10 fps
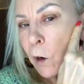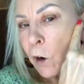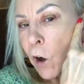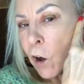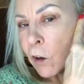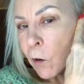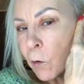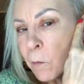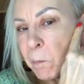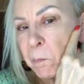your
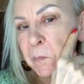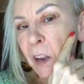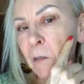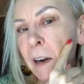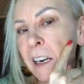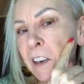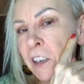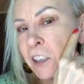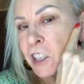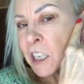hollow right
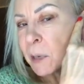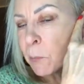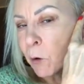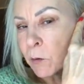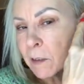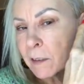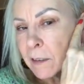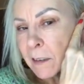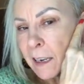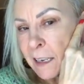under your cheekbone
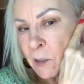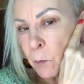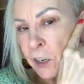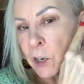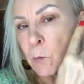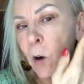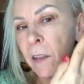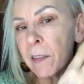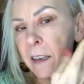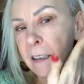is where you
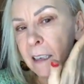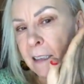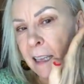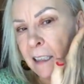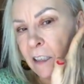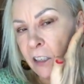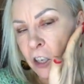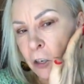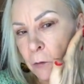want this because that's going to